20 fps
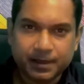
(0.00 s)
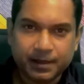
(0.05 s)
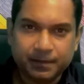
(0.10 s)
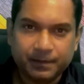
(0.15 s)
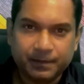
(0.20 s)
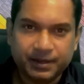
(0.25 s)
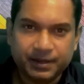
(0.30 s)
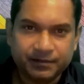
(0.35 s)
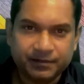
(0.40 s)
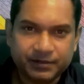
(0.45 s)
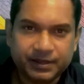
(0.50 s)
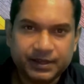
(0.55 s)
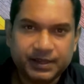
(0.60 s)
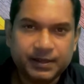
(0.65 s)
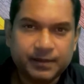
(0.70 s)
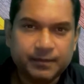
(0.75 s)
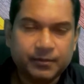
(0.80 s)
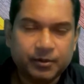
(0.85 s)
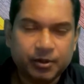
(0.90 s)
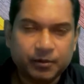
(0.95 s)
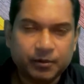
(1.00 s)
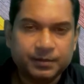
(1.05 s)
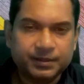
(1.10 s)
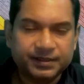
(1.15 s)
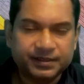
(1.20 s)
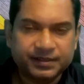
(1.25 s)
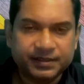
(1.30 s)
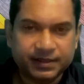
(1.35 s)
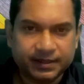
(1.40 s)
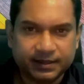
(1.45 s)
But if I am not
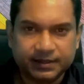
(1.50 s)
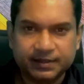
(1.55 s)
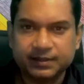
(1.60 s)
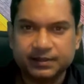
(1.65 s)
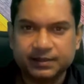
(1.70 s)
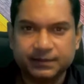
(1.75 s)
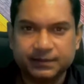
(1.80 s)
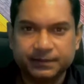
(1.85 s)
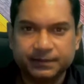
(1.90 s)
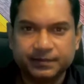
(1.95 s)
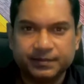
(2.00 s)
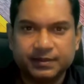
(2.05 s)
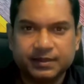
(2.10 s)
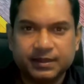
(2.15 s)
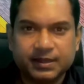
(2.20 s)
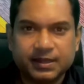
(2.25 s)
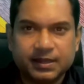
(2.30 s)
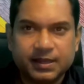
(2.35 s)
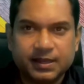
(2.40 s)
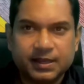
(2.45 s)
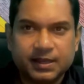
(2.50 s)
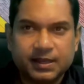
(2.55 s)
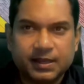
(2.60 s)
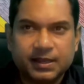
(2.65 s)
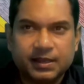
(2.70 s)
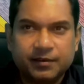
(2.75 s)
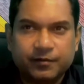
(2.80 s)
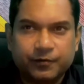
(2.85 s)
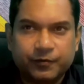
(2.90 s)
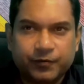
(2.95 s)
mistaken,
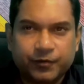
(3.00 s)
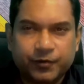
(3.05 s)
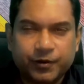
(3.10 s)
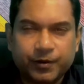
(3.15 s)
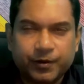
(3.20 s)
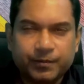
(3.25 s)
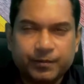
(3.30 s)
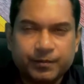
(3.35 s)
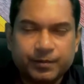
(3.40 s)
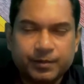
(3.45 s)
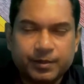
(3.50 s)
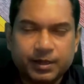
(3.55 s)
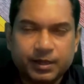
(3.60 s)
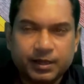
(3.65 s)
from